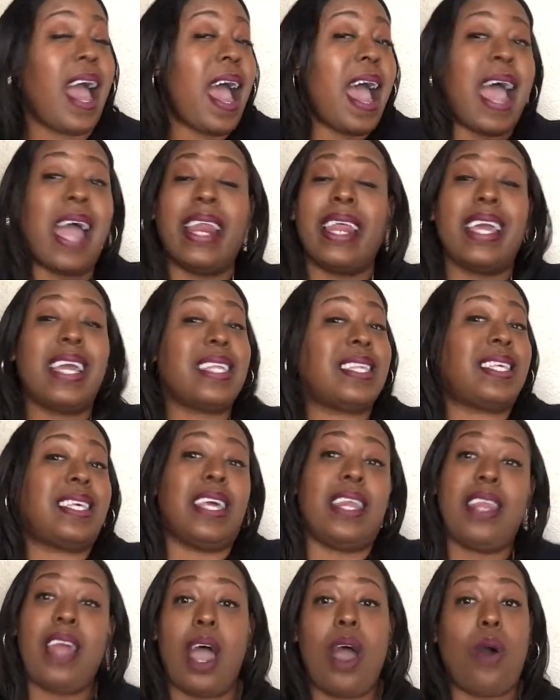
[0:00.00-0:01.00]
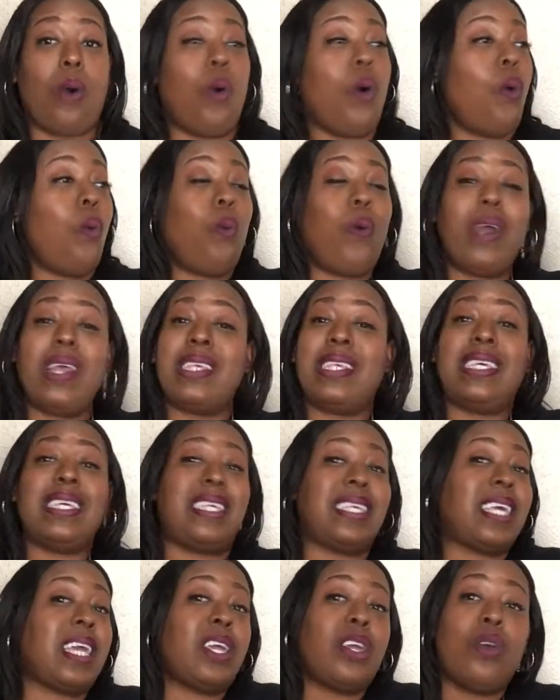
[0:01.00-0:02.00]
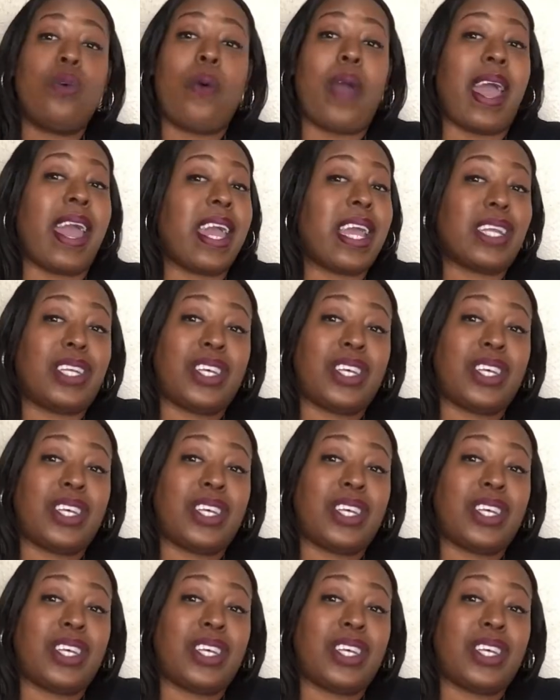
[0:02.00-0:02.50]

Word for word: I need to know. What does the TUH